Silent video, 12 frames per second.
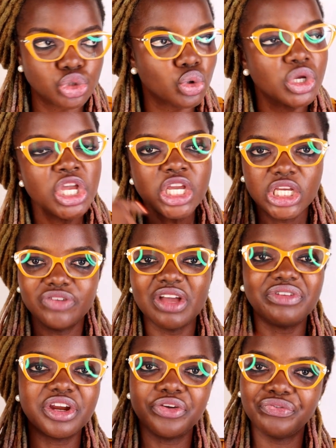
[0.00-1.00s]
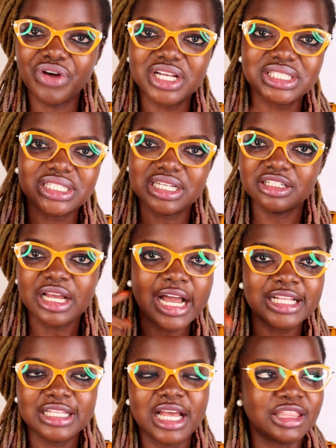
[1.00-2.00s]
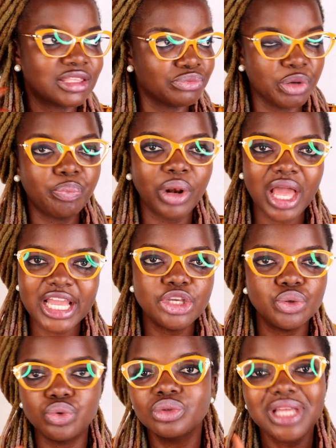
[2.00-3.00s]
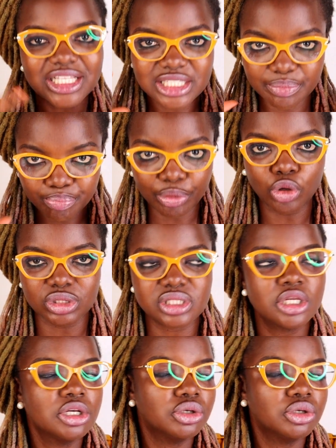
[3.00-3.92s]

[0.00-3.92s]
So if they are very fast at replying you, that's a plus.